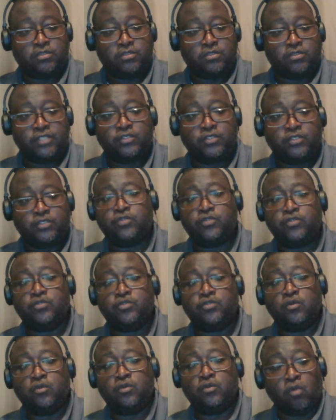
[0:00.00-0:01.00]

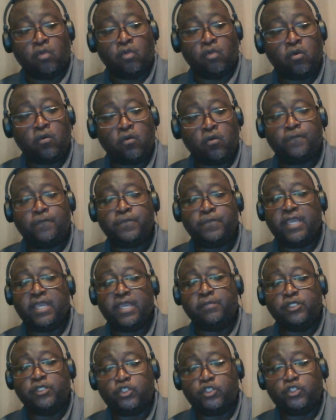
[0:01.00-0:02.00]
teachers grow
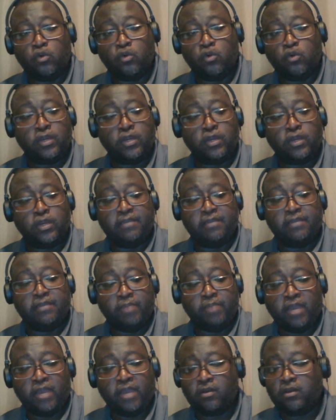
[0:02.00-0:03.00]
and mature and get
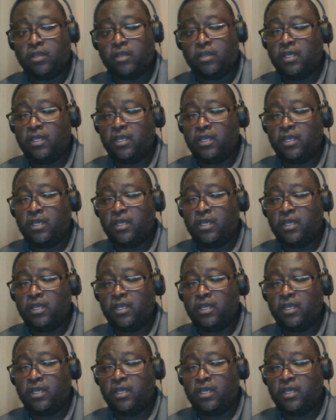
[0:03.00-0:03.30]
better,